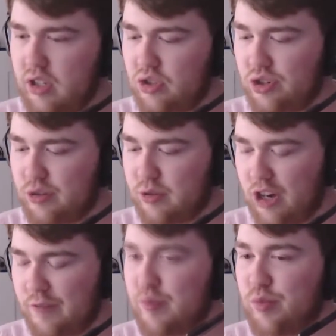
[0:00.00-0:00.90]
Do you know what?
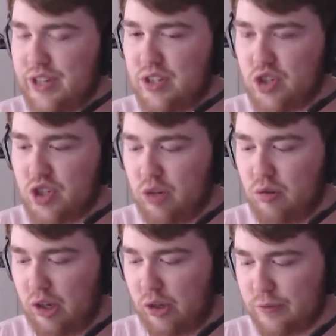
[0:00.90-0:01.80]
I've been waiting so
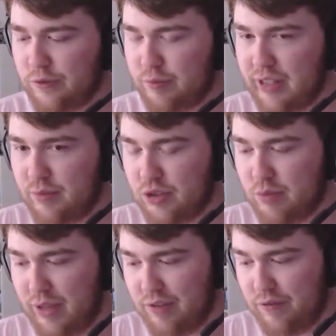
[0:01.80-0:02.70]
long for people to
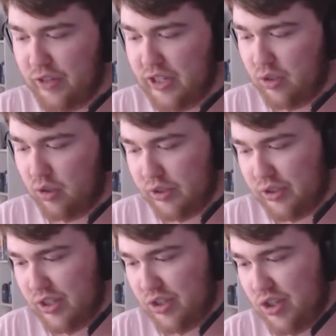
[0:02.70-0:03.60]
make a video like
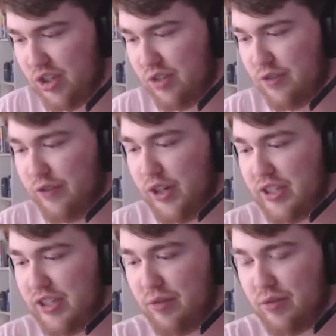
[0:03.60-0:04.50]
this to
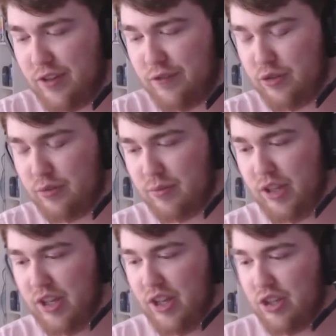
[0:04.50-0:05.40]
find out if
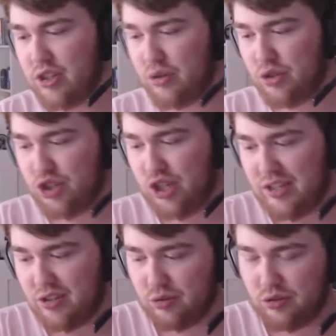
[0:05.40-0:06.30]
girls are
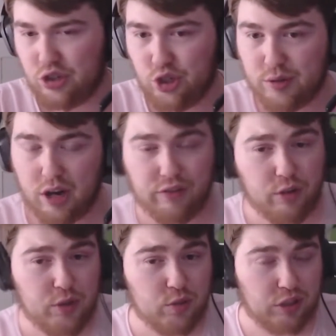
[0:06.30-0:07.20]
cheating on. Because you know what? I've
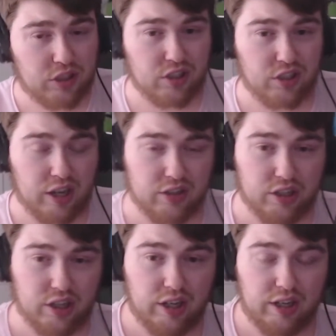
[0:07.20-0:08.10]
always wanted to
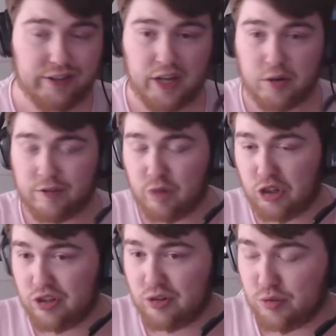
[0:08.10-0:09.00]
know if my
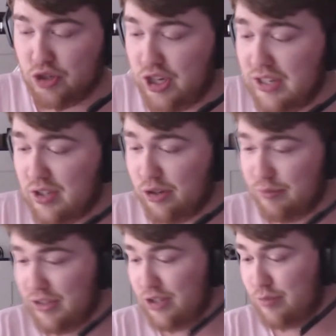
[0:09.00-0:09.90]
girls were cheating on
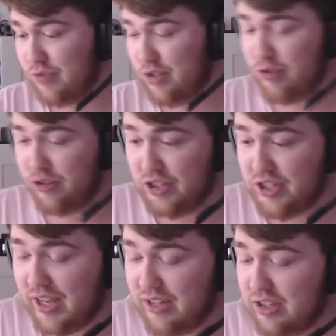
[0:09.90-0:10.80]
me, to be
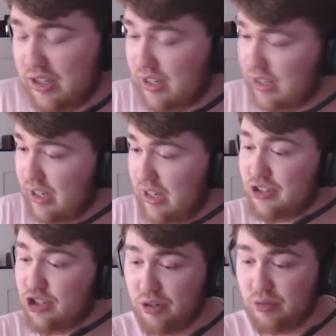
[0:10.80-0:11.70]
honest. And do
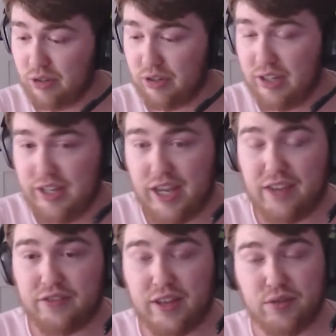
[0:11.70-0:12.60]
you know what?
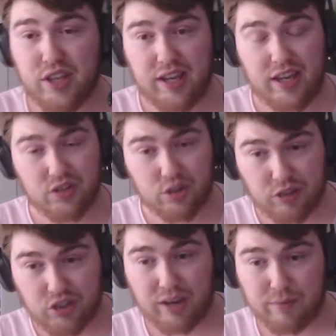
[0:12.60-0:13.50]
If there was some
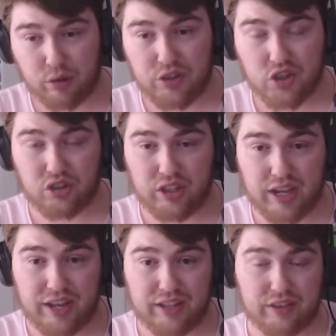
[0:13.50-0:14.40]
exact points on
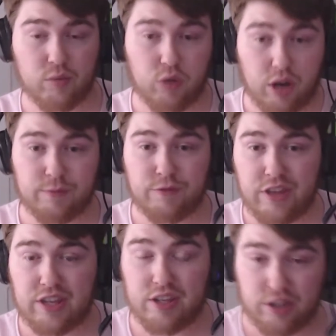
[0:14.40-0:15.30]
there that what I'm
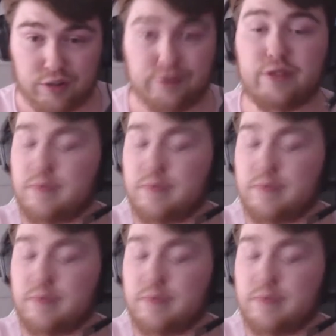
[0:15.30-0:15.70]
thinking of,